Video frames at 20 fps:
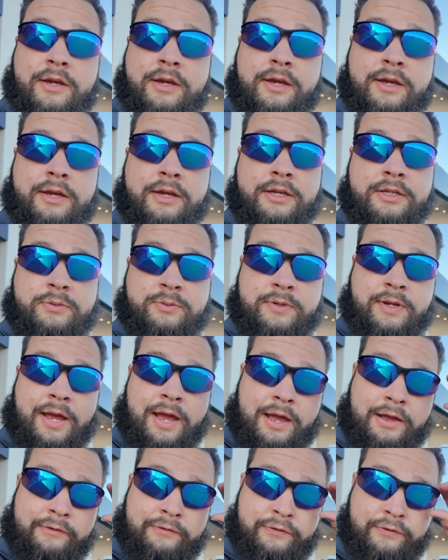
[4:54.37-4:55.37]
is we
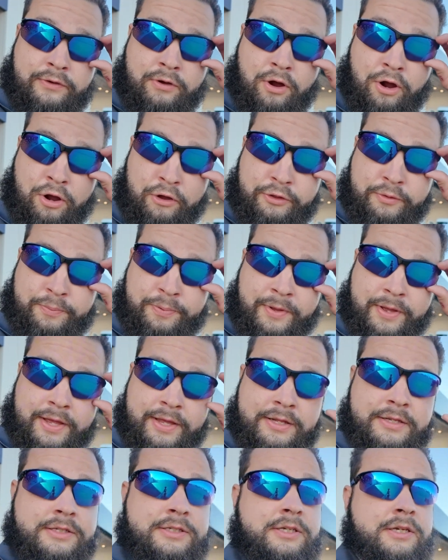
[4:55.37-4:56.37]
have all the
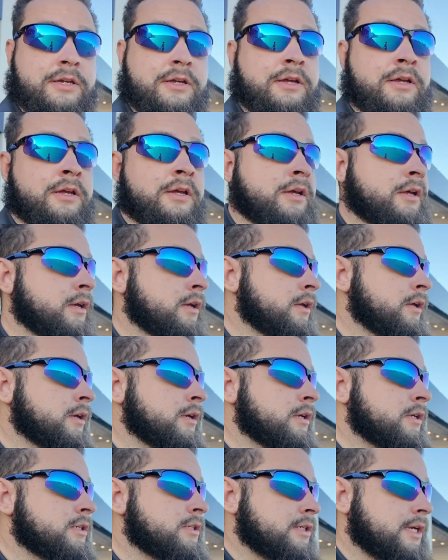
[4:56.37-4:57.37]
planes
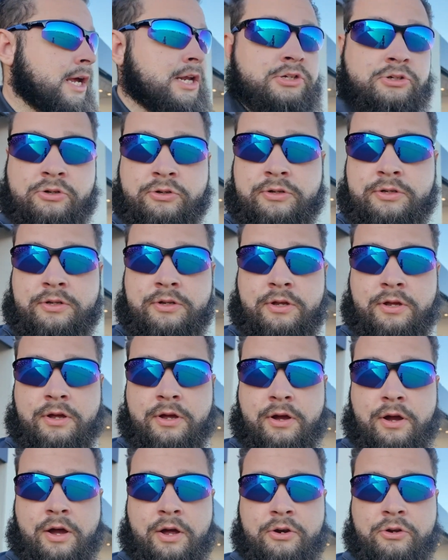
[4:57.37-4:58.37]
scheduled
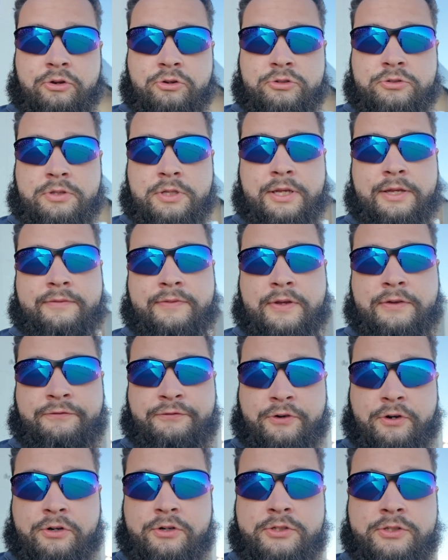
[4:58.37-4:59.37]
on who's leaving
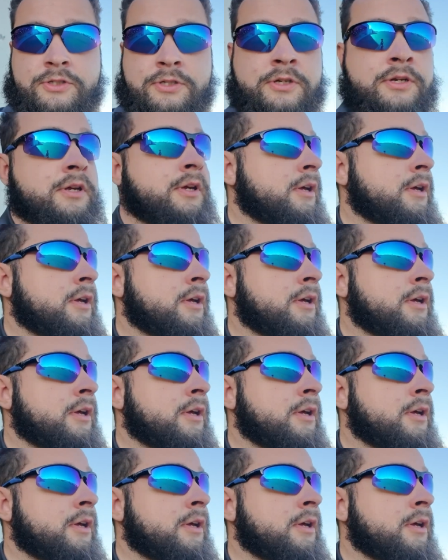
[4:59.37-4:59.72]
first.